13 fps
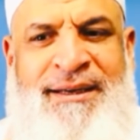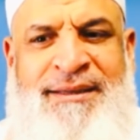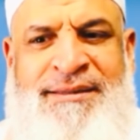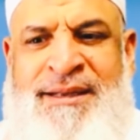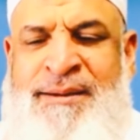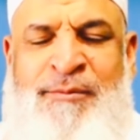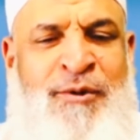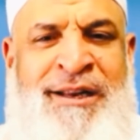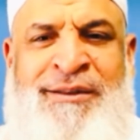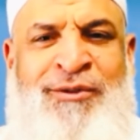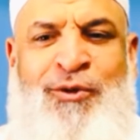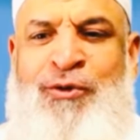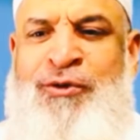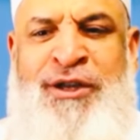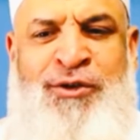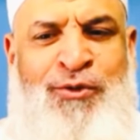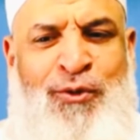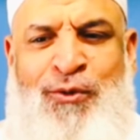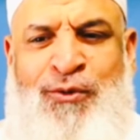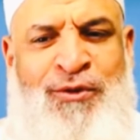Someone took the
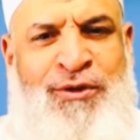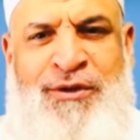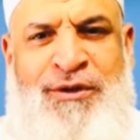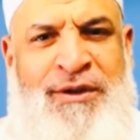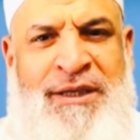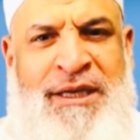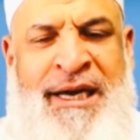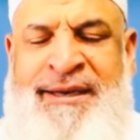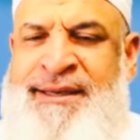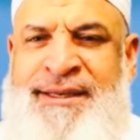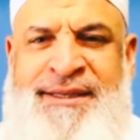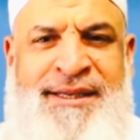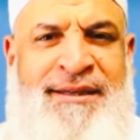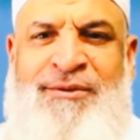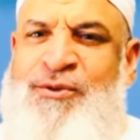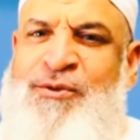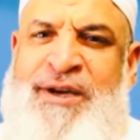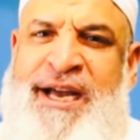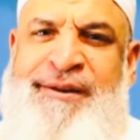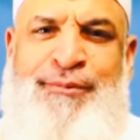sword, and he said,
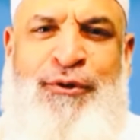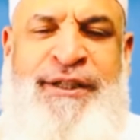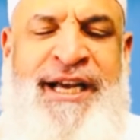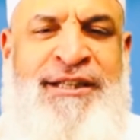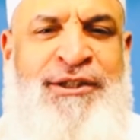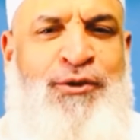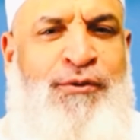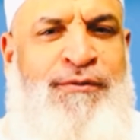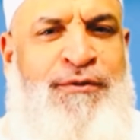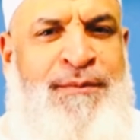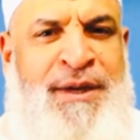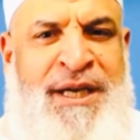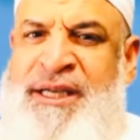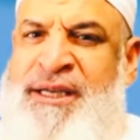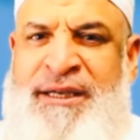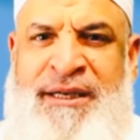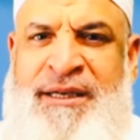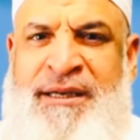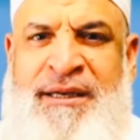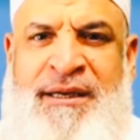"Who can protect you from me?"
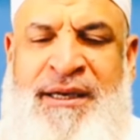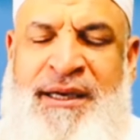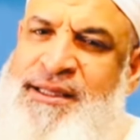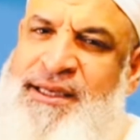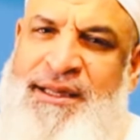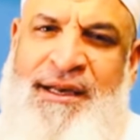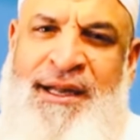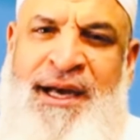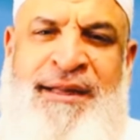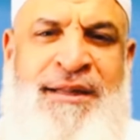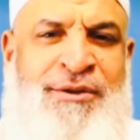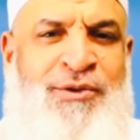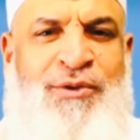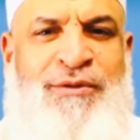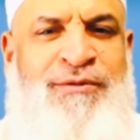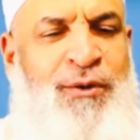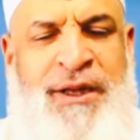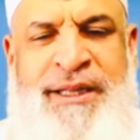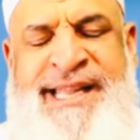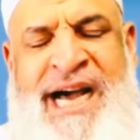He said, "Allah." The sword
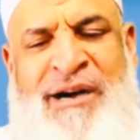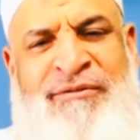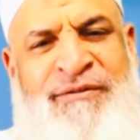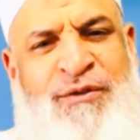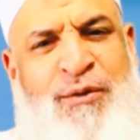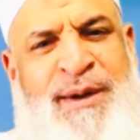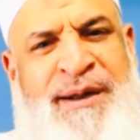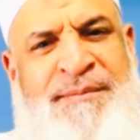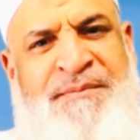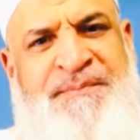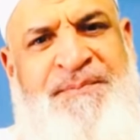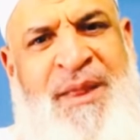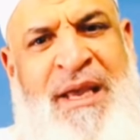falling down from him.